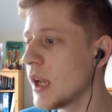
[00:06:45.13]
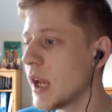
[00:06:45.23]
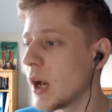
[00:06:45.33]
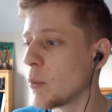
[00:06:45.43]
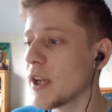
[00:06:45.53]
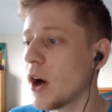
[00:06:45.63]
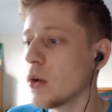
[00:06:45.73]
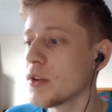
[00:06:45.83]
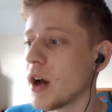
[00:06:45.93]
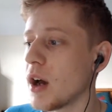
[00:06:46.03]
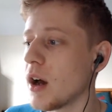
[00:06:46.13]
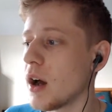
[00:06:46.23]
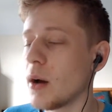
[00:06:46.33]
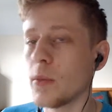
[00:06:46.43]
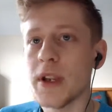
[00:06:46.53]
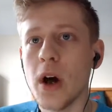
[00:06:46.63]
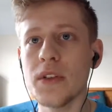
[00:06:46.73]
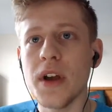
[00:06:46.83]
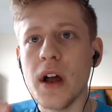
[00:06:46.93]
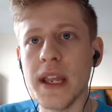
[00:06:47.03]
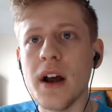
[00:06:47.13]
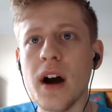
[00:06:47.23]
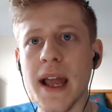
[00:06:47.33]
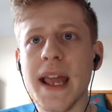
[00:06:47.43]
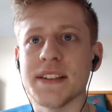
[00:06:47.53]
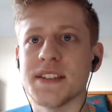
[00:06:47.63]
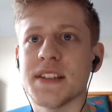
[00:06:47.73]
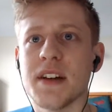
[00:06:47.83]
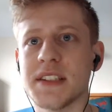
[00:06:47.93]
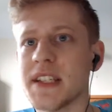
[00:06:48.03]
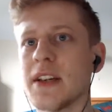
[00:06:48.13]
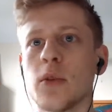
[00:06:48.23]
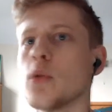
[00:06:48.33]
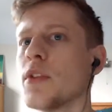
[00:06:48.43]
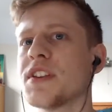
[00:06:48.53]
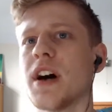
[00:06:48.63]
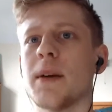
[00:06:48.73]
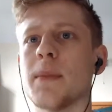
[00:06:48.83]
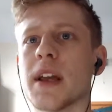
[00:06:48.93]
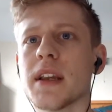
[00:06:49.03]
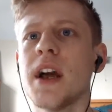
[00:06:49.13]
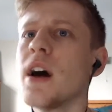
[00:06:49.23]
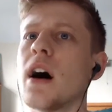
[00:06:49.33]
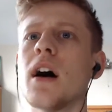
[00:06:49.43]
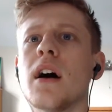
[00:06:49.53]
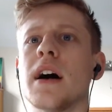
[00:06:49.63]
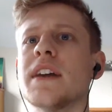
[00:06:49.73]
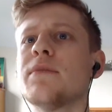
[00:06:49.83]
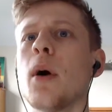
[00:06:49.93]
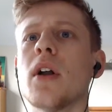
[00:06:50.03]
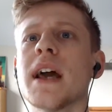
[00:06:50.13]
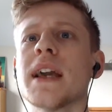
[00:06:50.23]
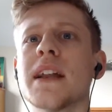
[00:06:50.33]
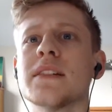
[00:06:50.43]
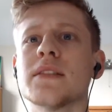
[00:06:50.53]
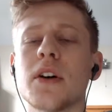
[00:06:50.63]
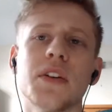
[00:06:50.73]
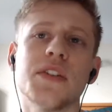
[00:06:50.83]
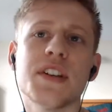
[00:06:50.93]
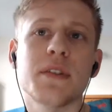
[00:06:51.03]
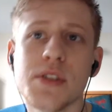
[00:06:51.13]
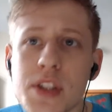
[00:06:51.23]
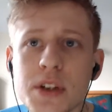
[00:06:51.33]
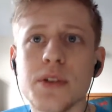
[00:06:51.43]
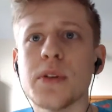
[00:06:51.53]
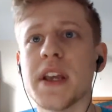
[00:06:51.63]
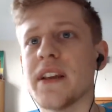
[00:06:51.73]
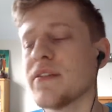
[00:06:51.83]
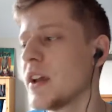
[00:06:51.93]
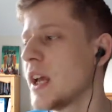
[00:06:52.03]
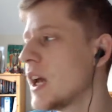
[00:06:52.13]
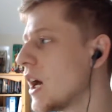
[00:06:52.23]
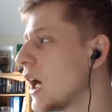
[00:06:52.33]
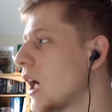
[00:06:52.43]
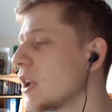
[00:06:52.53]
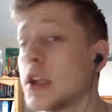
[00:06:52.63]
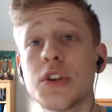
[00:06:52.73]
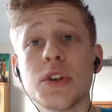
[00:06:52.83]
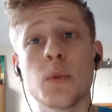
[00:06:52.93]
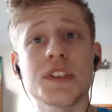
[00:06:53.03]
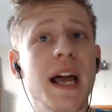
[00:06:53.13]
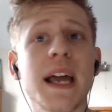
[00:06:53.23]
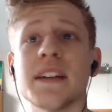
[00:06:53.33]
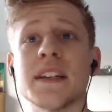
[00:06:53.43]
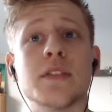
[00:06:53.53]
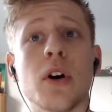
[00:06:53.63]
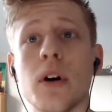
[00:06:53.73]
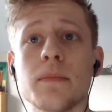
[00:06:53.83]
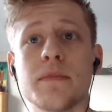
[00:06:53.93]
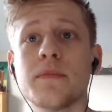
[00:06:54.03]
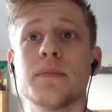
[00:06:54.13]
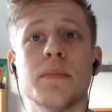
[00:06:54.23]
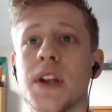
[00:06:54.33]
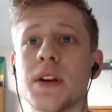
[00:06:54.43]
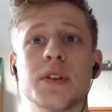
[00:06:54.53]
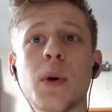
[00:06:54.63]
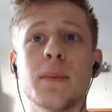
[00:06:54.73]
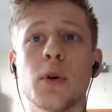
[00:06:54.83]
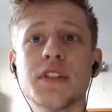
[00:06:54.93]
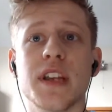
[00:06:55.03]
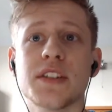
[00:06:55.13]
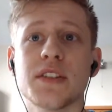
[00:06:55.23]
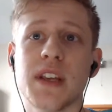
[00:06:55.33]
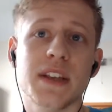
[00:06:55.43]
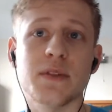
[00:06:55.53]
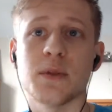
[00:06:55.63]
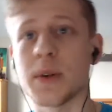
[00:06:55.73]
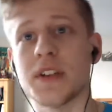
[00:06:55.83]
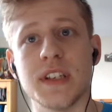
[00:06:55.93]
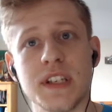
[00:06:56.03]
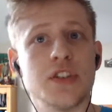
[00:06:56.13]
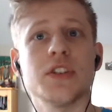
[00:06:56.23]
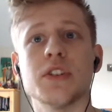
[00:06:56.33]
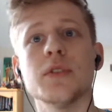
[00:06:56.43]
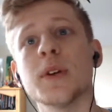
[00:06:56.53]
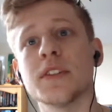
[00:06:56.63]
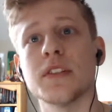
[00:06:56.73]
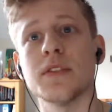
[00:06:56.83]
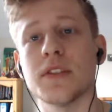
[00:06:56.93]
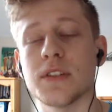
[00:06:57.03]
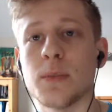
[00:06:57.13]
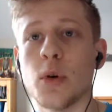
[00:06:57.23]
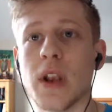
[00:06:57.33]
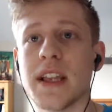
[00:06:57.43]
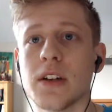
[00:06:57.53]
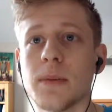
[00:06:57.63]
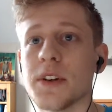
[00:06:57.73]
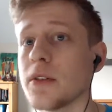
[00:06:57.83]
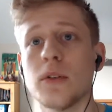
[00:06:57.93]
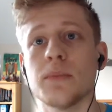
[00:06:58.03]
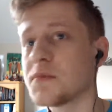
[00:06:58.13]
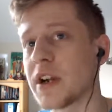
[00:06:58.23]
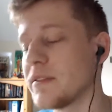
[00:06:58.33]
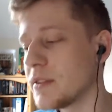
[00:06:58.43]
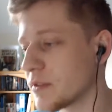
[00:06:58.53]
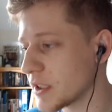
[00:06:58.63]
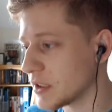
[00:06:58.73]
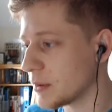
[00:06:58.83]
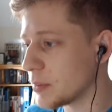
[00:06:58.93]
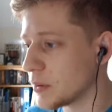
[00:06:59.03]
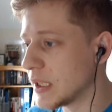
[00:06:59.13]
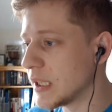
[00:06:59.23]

And we hold our in our heads this ideal all the time, like, if bot lane hadn't gone 0-2, if Lucian was ahead and he'd got 20 more CS on the Ezreal, because he should do, because Lucian's more lane dominant, or Draven, for example.